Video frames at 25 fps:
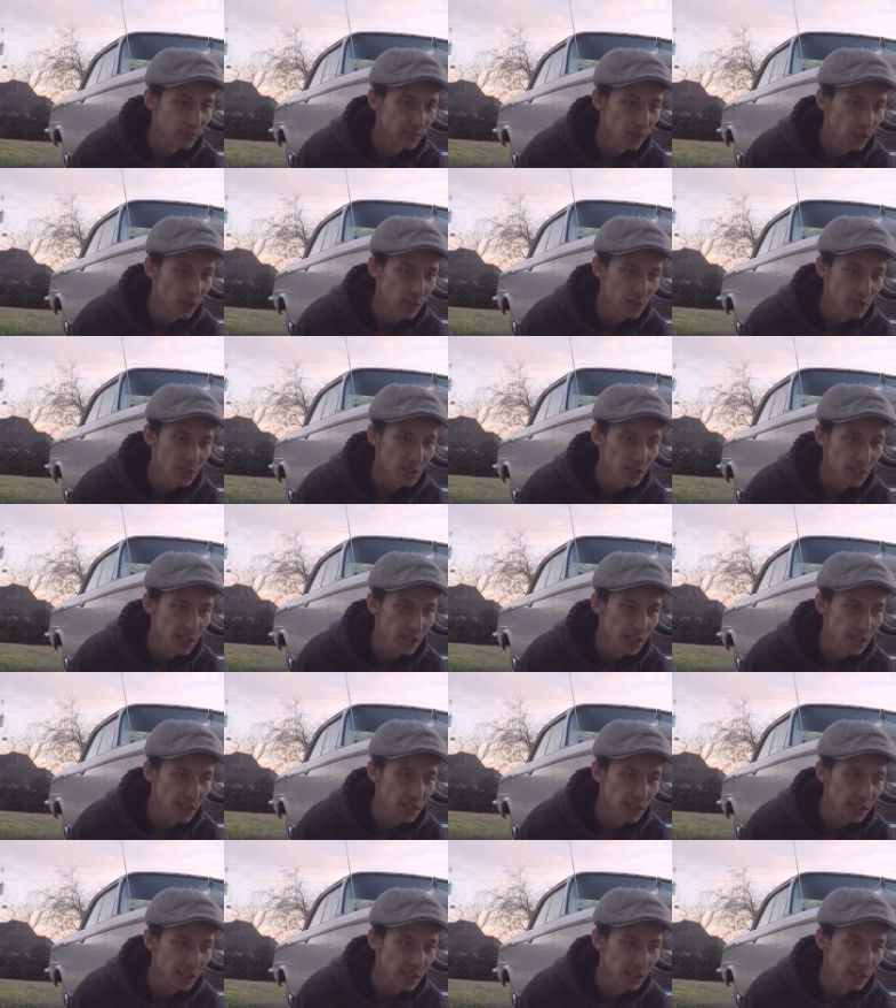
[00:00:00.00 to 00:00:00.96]
honestly,
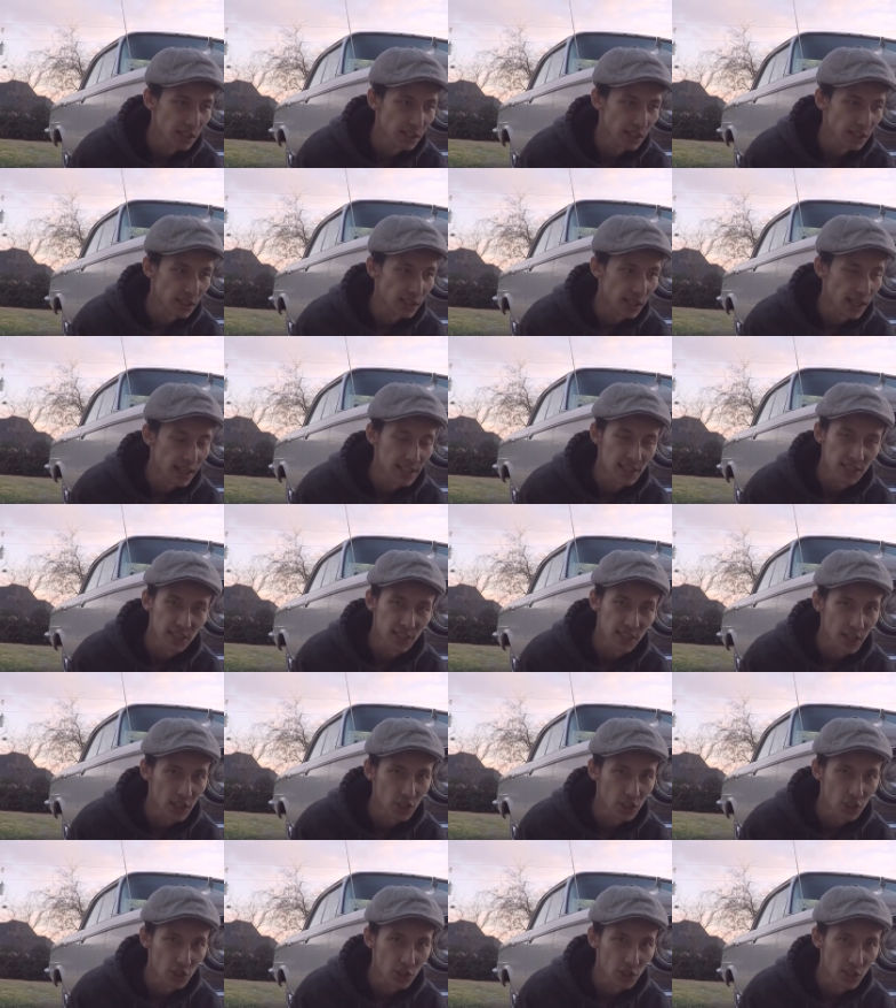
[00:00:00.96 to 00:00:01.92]
the
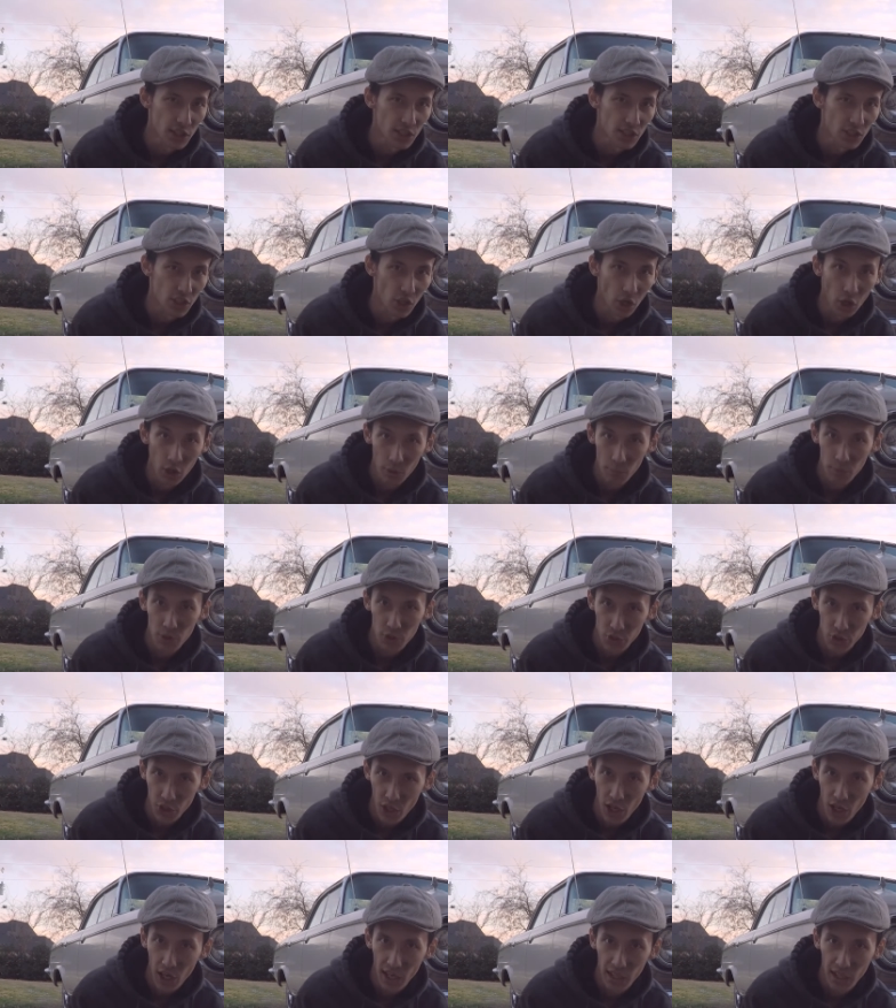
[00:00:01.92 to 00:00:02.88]
hesitation is
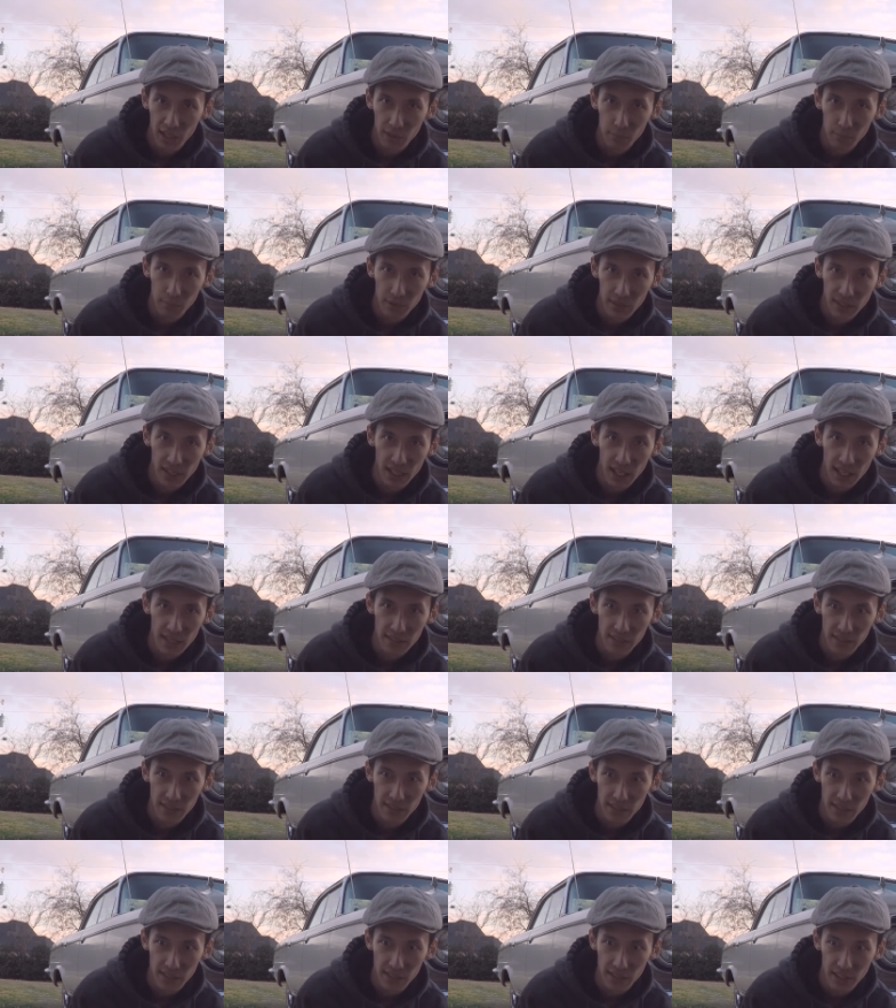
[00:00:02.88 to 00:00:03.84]
almost gone, but I
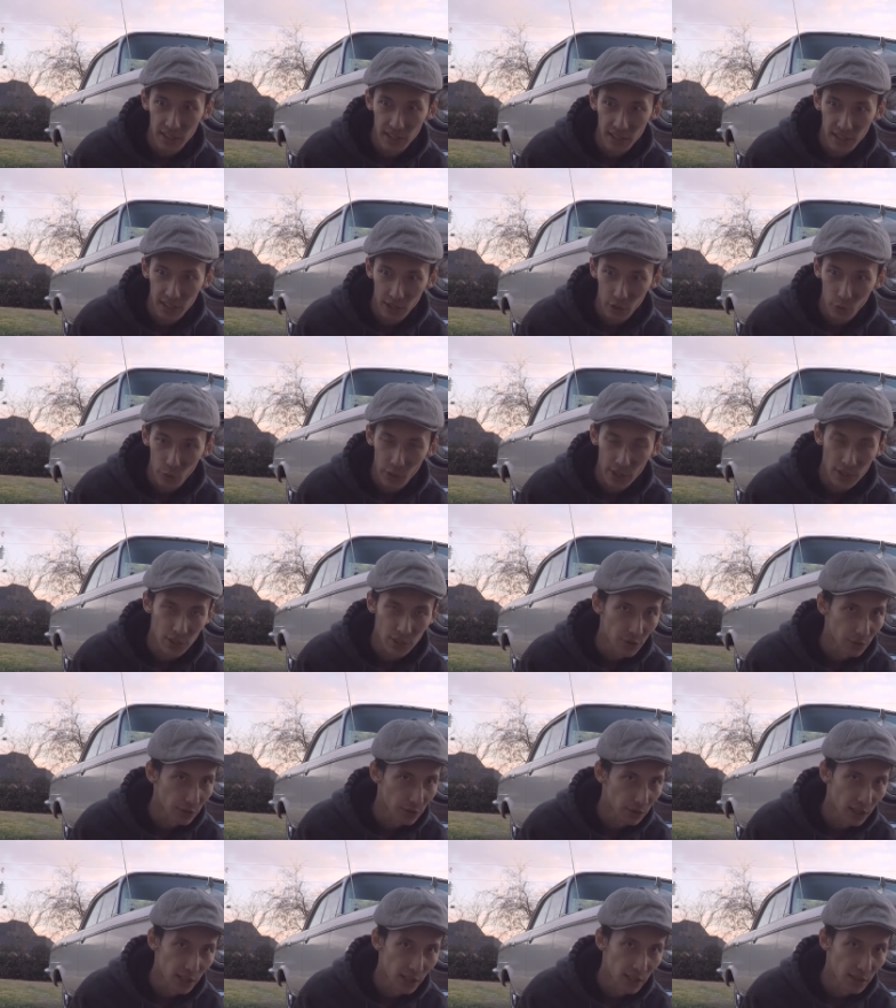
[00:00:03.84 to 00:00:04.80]
think it can equate
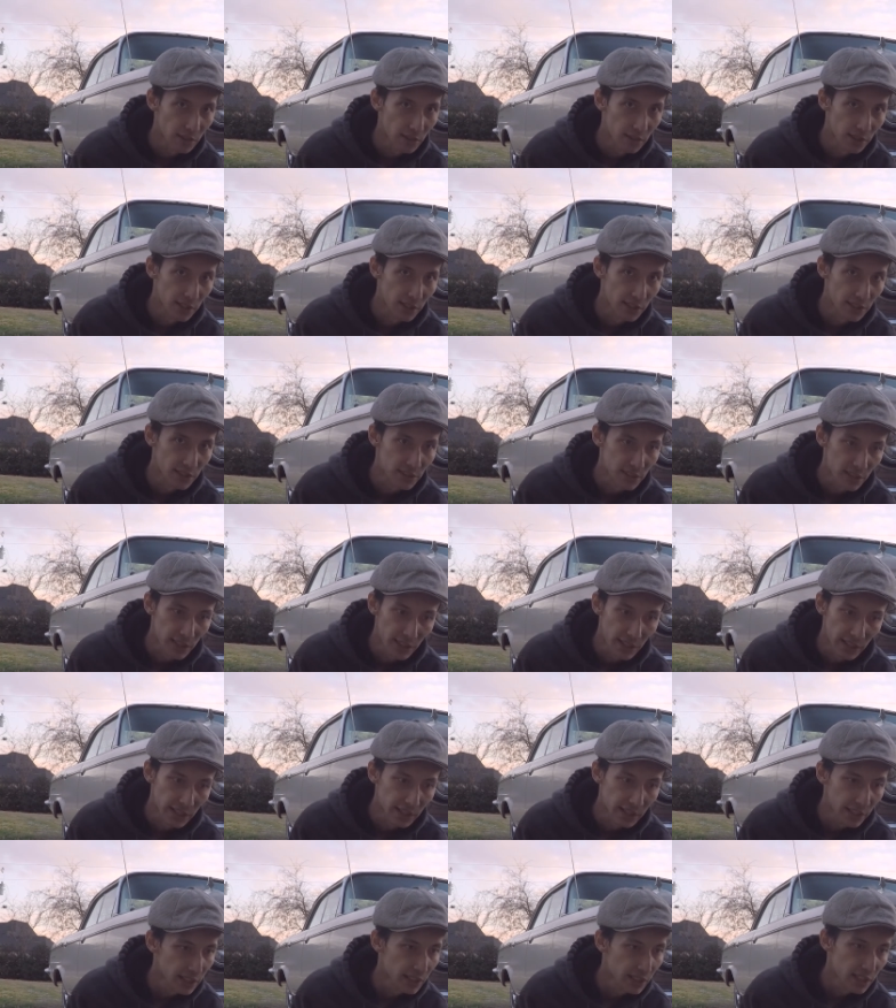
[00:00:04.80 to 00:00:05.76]
to a lot of things
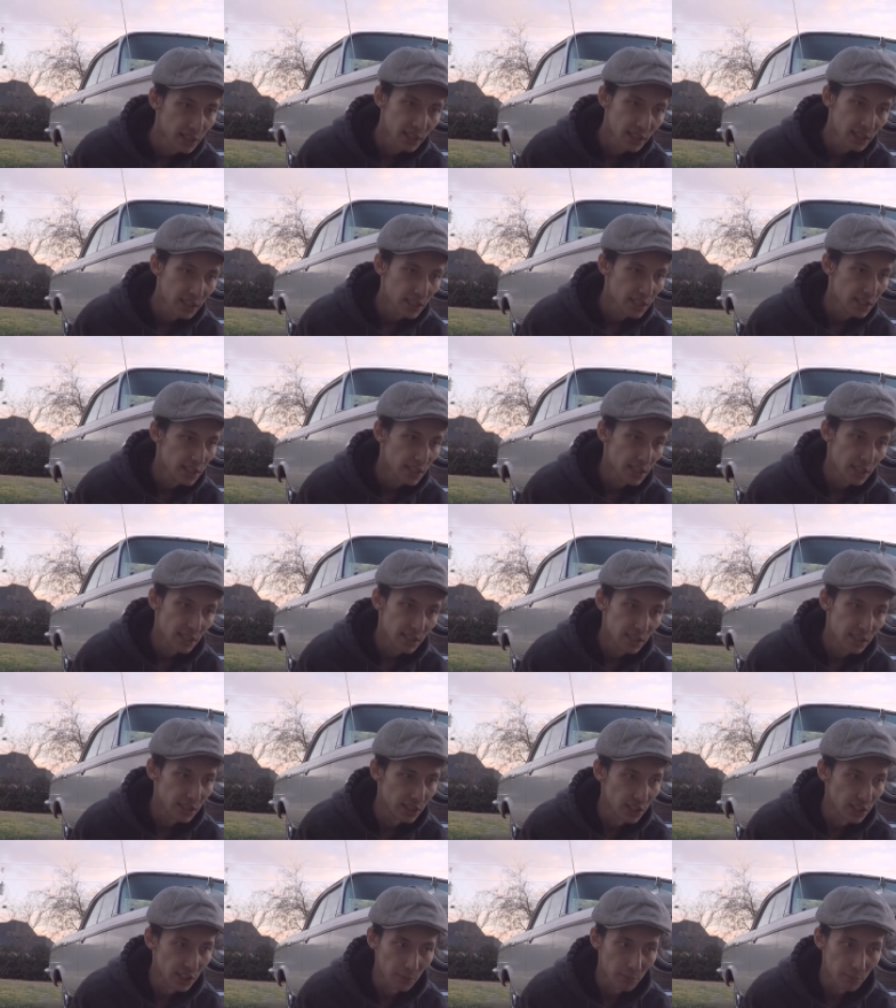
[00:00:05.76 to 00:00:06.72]
like
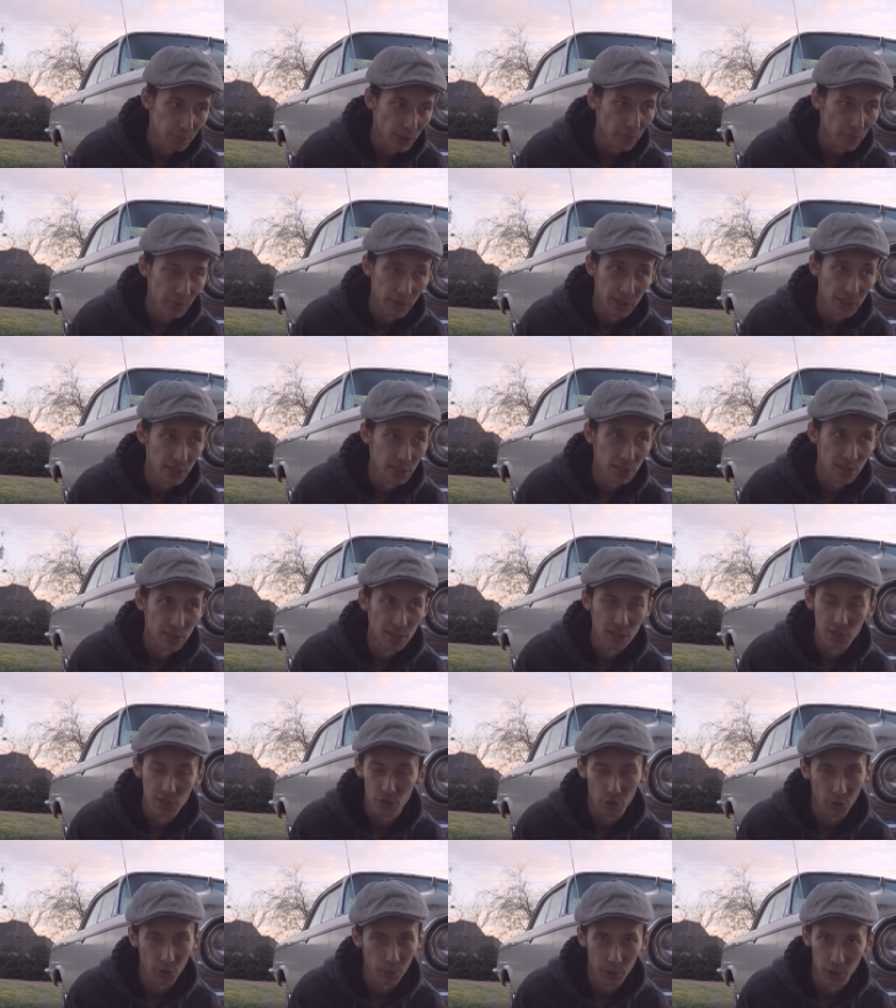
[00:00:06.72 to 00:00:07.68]
the probably the
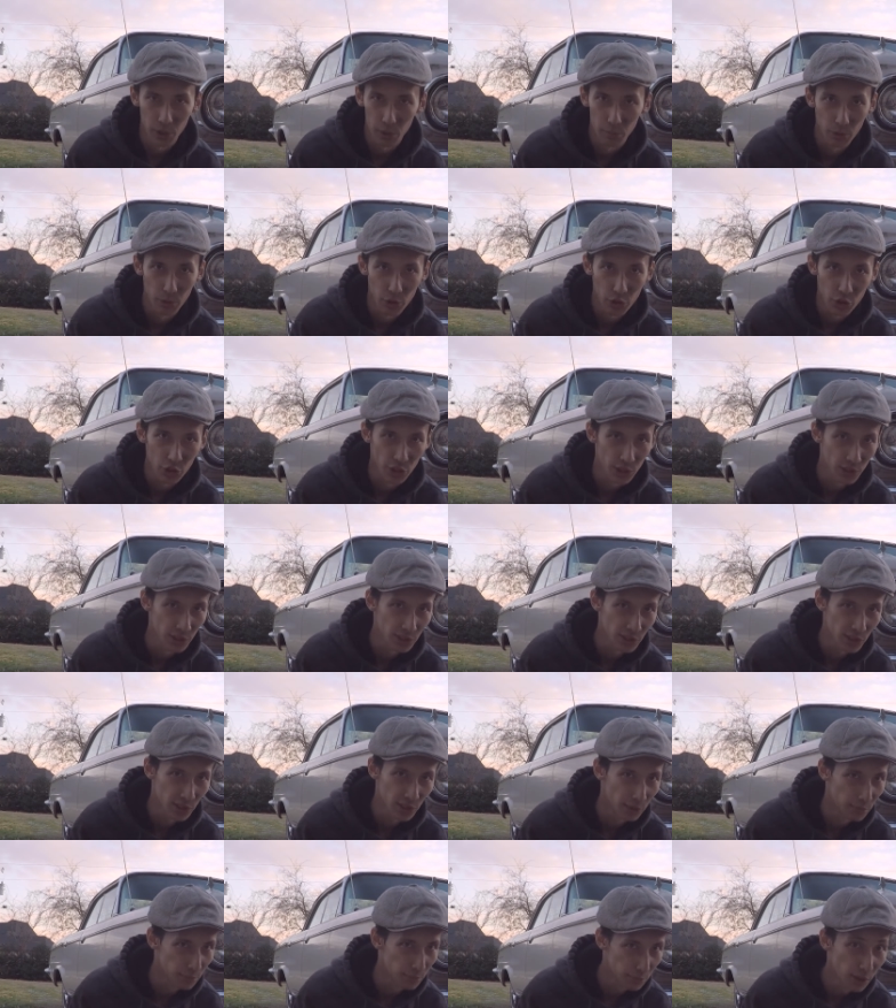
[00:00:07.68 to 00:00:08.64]
distributor bushings
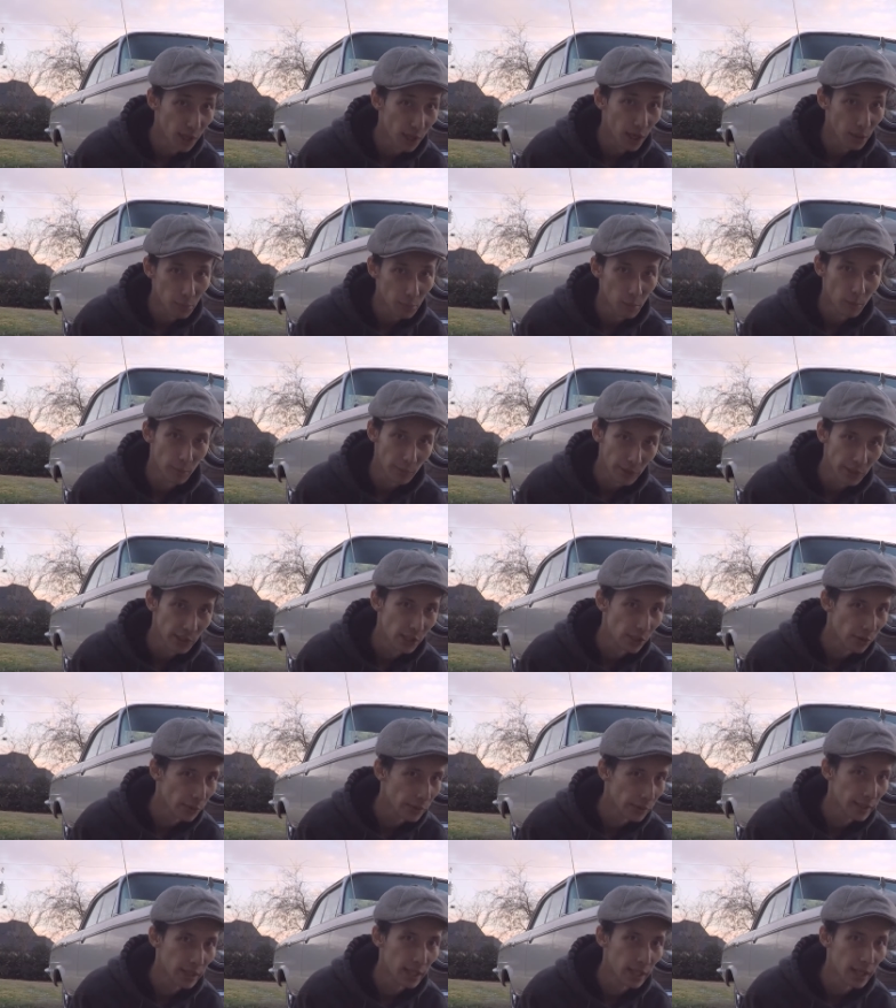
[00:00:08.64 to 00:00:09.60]
are probably
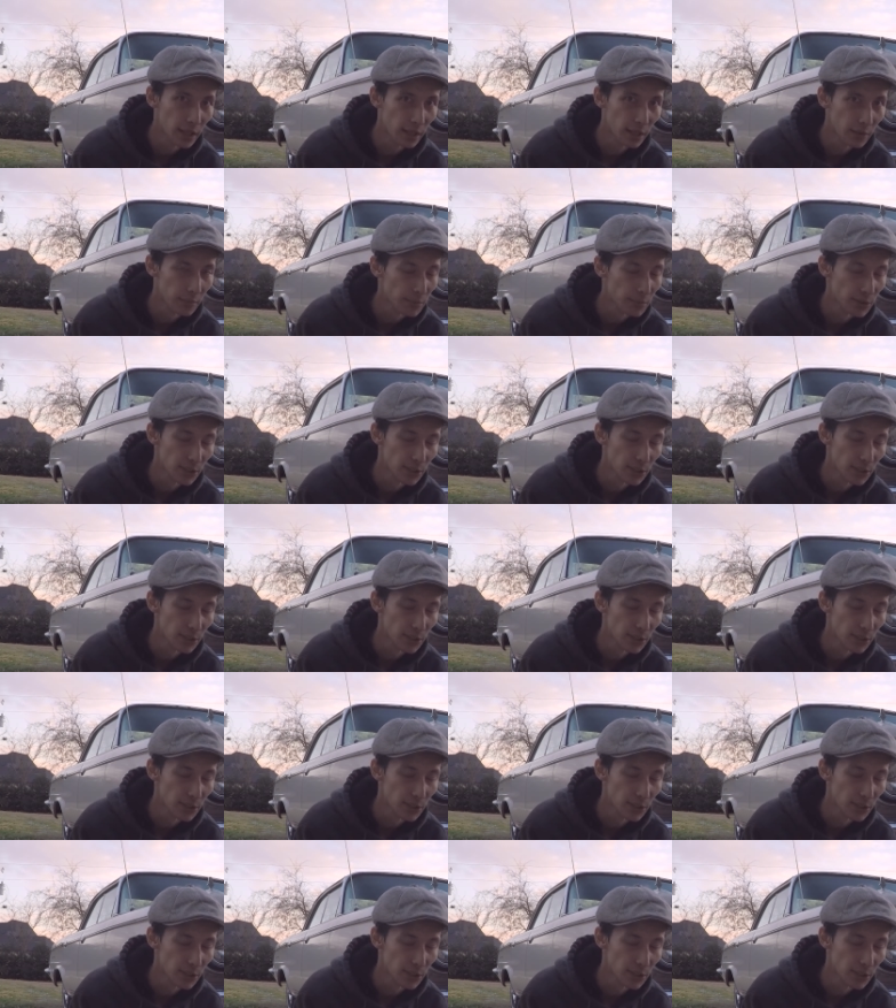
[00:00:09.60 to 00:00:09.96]
going out.